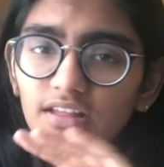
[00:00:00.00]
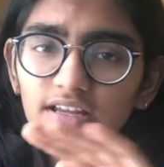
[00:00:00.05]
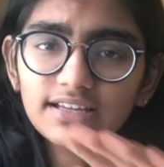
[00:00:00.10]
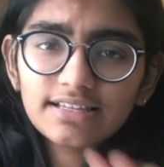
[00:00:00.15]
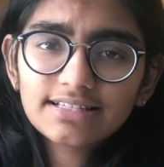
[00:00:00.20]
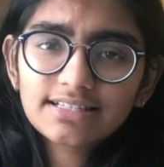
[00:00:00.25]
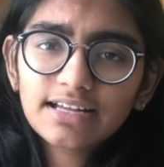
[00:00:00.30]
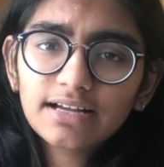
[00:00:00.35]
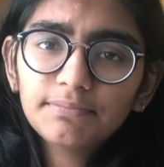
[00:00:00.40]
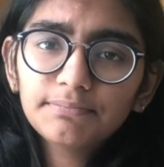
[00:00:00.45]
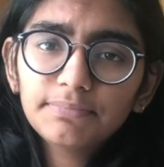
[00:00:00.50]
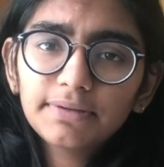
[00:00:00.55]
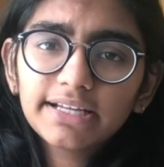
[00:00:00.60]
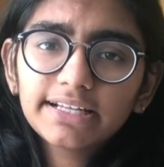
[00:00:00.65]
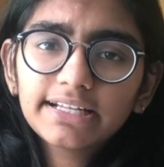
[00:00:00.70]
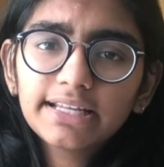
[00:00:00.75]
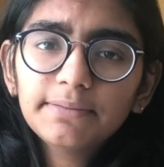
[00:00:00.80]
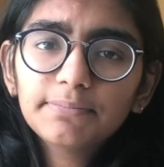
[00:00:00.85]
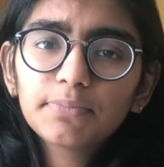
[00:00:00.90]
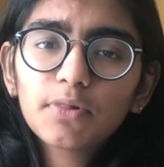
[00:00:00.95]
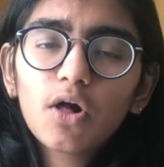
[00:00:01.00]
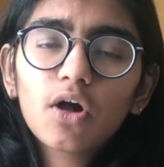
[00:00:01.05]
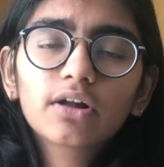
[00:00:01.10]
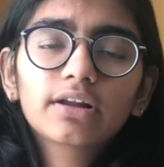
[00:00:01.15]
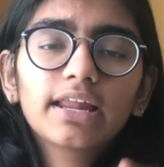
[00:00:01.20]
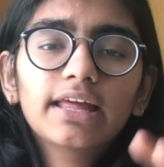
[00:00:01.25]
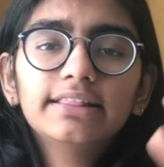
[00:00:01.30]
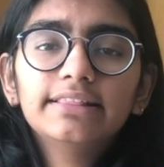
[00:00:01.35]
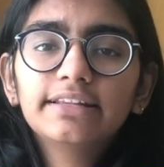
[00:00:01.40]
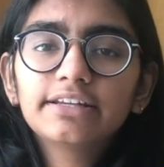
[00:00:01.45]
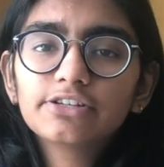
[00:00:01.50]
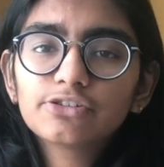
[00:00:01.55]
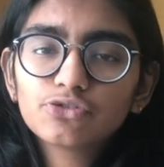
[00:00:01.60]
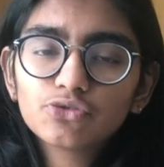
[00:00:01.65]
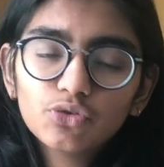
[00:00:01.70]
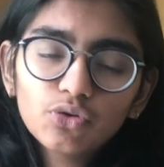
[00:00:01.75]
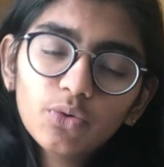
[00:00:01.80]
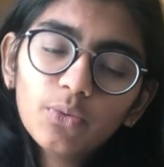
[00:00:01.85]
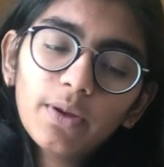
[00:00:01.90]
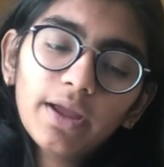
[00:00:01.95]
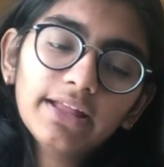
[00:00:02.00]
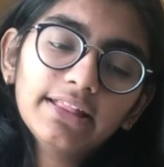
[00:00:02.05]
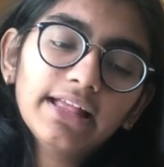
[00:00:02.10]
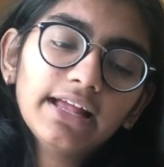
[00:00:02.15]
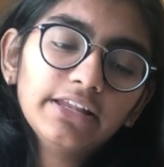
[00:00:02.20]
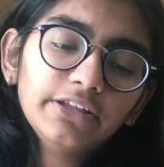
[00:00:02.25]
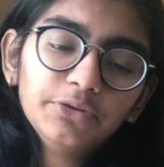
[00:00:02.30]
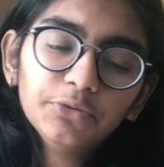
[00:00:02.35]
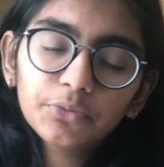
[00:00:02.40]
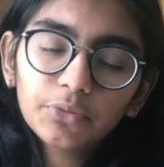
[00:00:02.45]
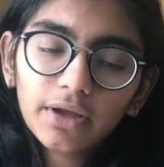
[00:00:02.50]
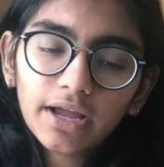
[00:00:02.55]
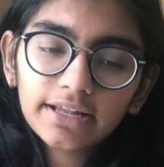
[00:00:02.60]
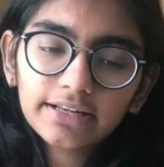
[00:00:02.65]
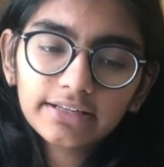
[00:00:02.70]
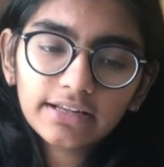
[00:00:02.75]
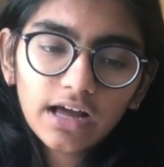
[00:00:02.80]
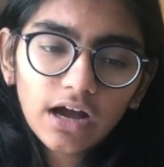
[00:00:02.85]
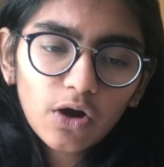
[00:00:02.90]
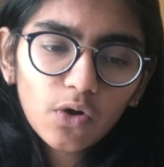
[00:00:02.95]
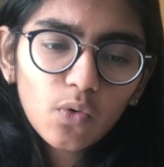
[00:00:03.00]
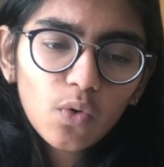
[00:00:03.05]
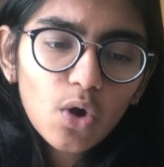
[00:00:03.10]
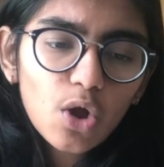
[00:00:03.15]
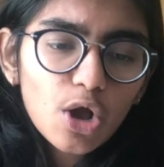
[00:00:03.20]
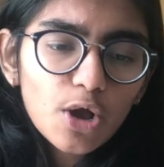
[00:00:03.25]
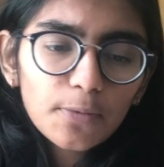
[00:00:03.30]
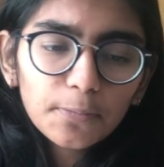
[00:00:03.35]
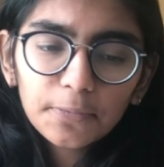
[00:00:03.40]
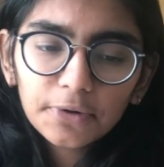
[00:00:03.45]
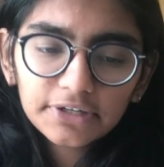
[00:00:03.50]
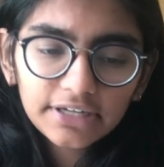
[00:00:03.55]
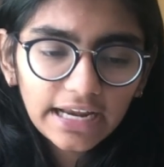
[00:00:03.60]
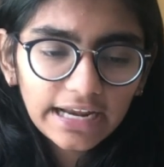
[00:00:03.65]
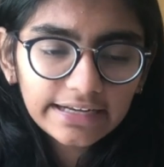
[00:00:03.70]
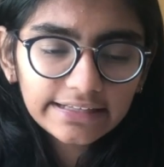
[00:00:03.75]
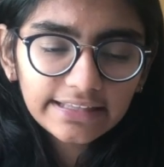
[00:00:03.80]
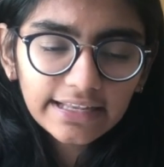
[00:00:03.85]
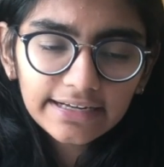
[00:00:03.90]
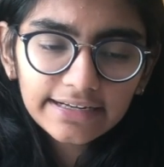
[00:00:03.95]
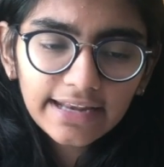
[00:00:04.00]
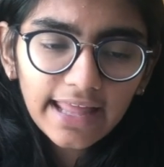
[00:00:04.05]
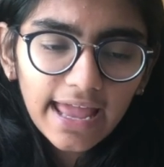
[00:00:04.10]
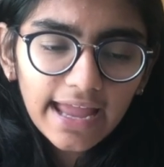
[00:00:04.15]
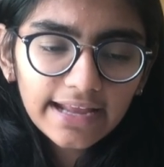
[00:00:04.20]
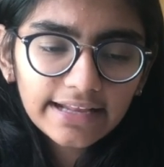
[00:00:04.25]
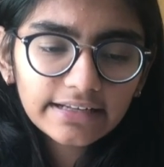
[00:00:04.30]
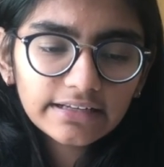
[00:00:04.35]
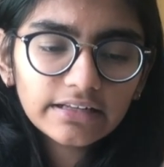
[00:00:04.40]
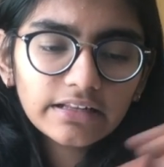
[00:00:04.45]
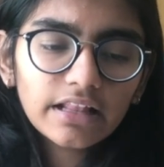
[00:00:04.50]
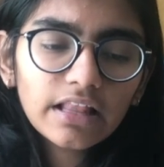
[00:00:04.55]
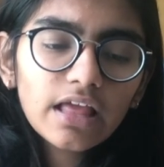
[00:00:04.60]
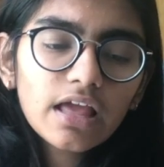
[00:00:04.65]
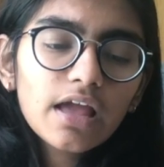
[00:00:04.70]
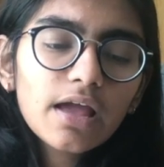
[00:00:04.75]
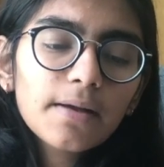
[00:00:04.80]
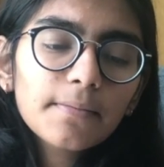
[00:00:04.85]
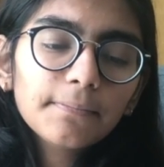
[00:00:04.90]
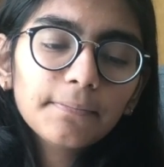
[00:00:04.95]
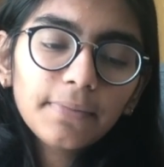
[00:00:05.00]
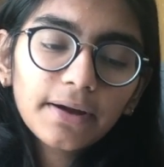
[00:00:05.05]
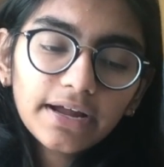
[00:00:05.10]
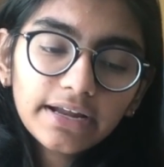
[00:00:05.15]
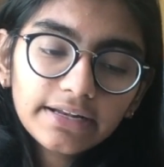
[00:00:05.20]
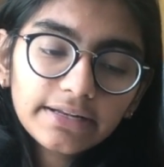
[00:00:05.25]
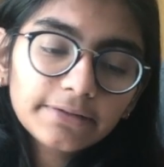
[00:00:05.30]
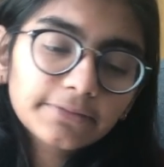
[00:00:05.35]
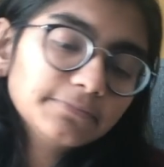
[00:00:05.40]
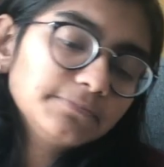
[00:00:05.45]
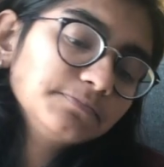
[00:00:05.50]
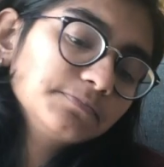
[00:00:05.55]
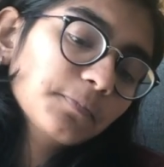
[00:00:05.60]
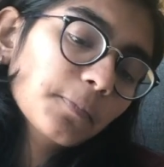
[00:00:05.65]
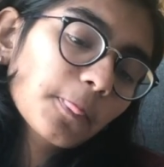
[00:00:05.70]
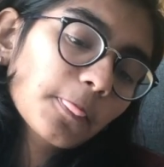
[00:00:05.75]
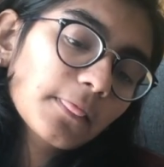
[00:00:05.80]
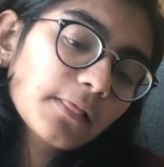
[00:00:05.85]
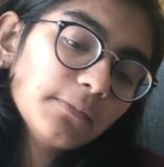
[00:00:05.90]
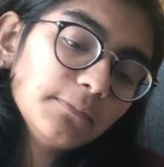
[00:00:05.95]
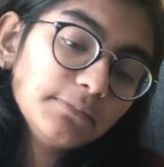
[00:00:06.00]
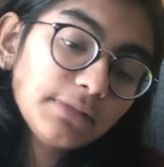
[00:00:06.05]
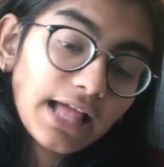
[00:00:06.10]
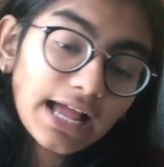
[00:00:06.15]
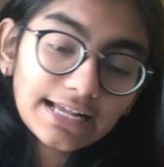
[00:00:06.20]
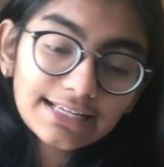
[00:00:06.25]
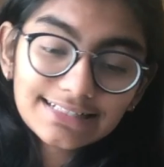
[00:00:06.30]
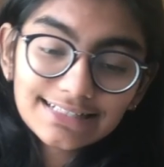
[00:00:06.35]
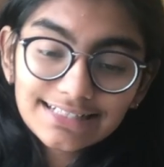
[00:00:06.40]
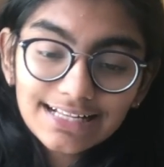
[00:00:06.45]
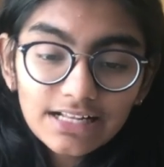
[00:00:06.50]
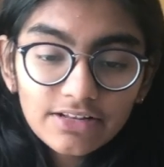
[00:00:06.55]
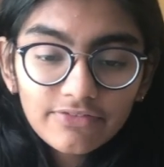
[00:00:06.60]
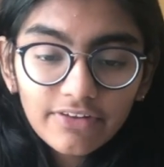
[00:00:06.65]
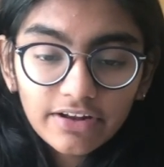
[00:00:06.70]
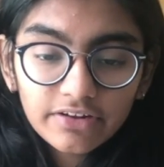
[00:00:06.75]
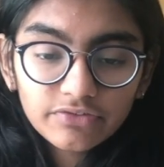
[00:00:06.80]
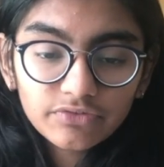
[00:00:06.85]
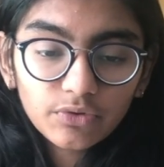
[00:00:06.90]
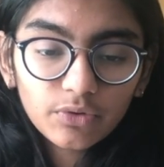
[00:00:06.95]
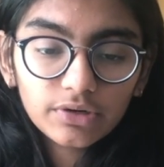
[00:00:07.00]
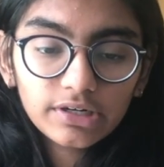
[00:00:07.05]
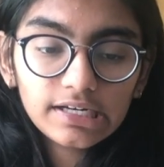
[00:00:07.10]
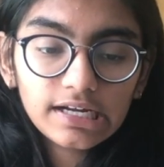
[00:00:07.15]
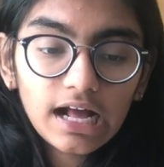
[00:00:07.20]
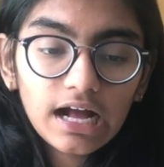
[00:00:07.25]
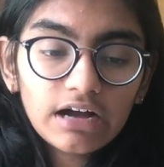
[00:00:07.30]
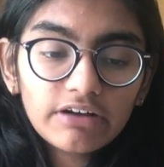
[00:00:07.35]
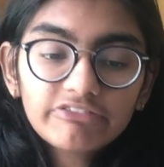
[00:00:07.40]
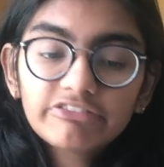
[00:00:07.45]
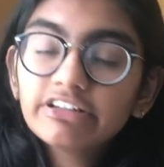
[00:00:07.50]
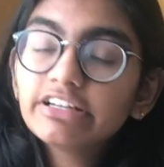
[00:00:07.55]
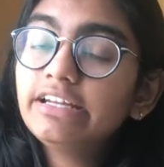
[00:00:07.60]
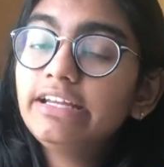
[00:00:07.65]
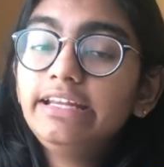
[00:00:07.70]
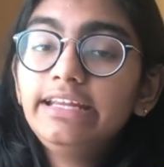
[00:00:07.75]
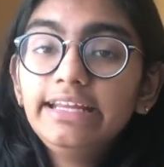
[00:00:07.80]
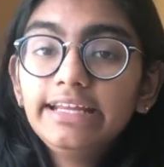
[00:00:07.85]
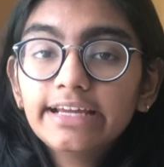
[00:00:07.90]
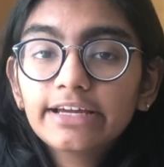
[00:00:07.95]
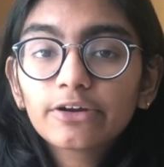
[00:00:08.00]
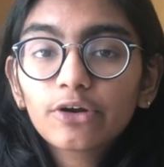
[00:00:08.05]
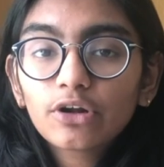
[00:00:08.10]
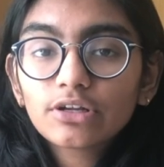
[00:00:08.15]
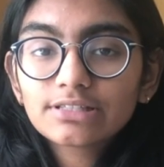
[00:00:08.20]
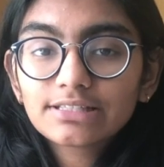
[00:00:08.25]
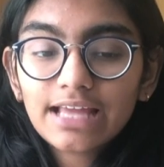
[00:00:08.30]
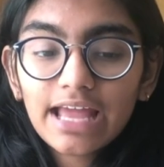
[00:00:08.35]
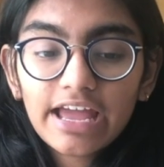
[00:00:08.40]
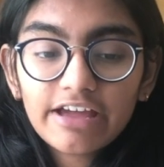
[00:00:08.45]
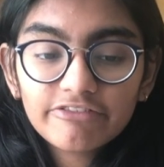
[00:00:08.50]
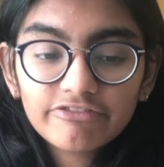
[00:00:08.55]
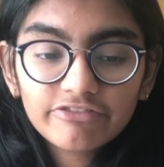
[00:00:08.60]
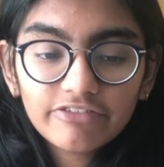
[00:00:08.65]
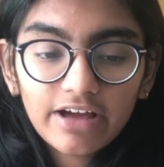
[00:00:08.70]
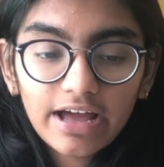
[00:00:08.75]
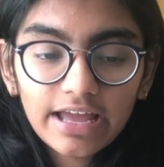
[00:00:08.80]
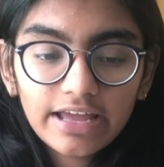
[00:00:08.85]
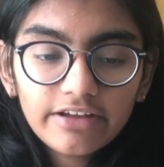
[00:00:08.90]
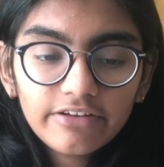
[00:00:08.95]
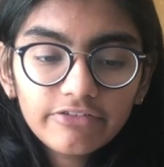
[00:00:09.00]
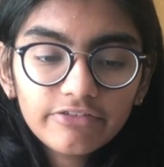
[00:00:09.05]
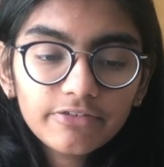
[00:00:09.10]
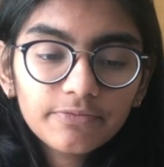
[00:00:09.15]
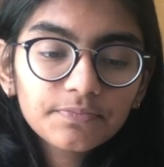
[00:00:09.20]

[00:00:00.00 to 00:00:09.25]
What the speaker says: is completely blocked and there is no way that you can now protect that diagonal. But black still went for it. After e crossed f5,